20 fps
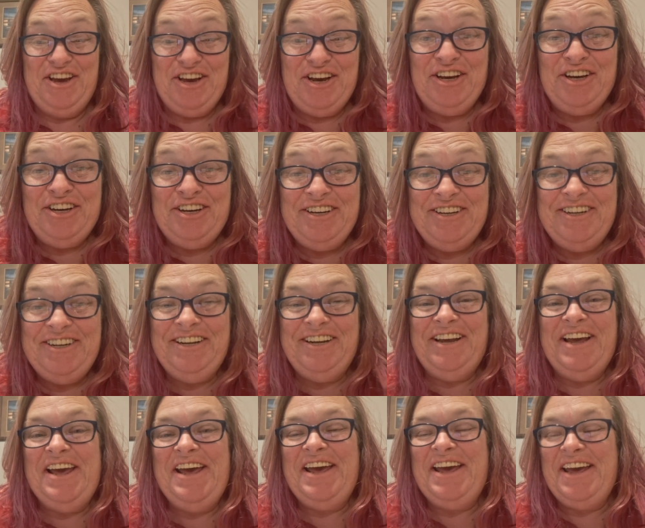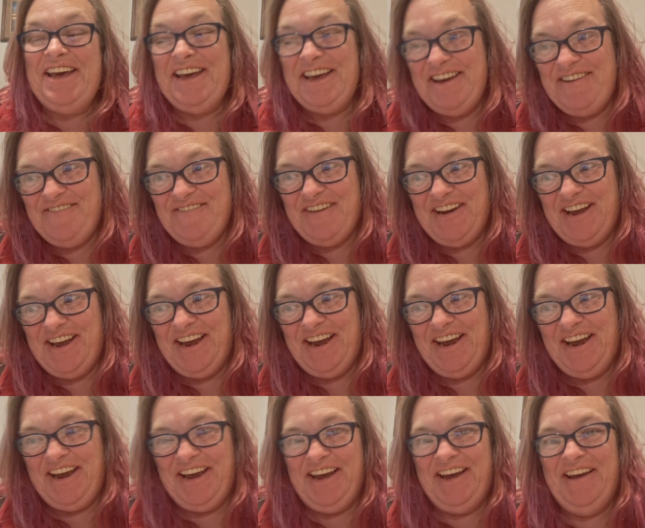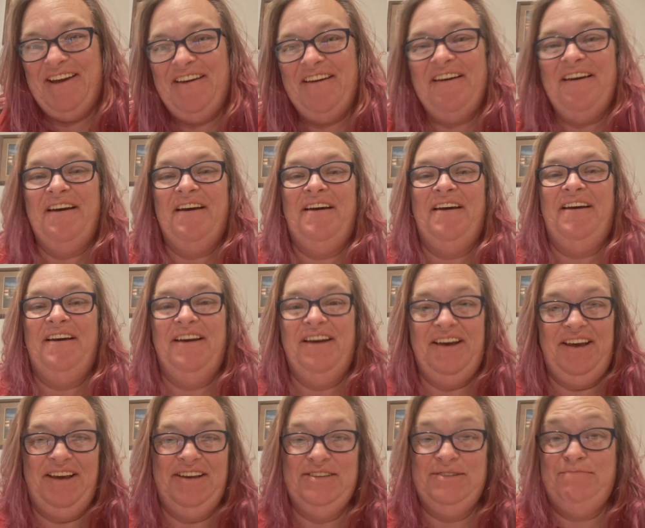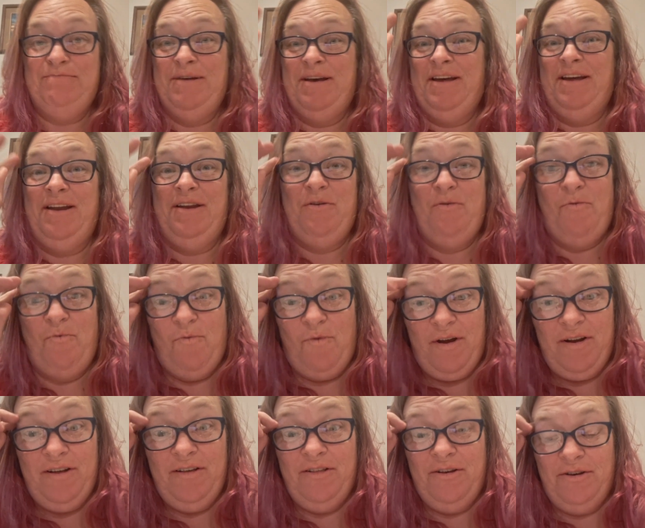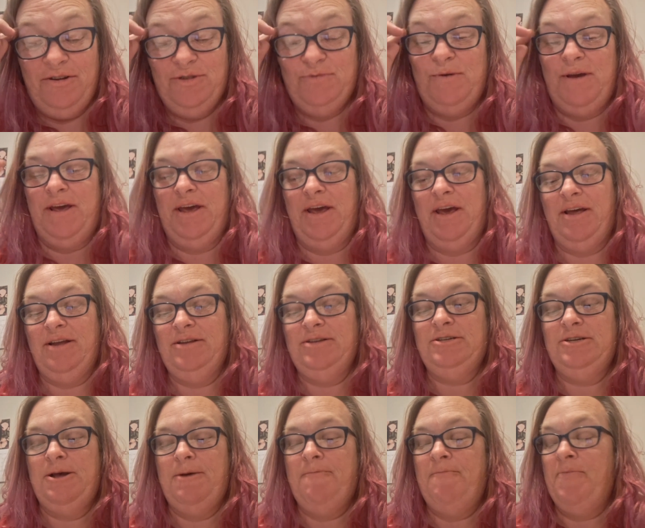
Good evening. It's been one of those weekends.